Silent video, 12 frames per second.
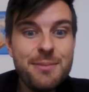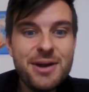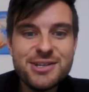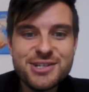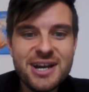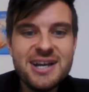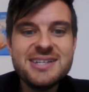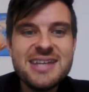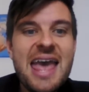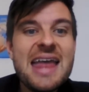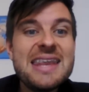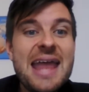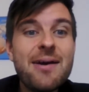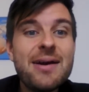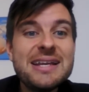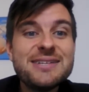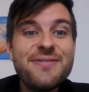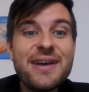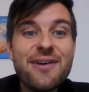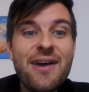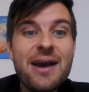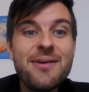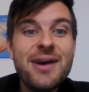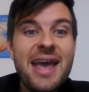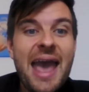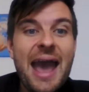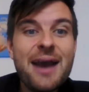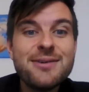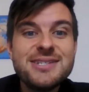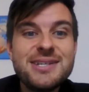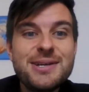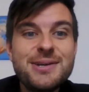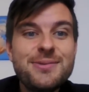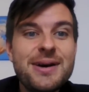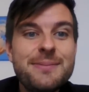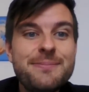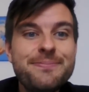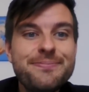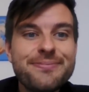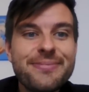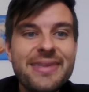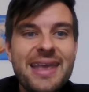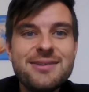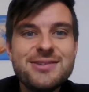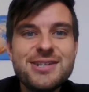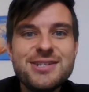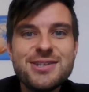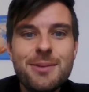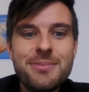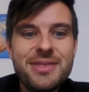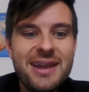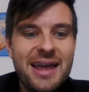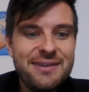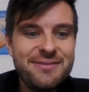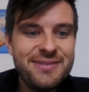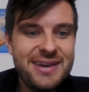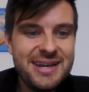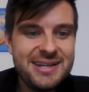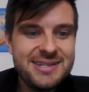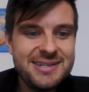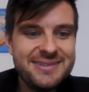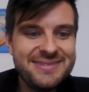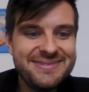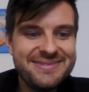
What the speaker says: you very much, guys. Now I need to figure out how to stop the live feed.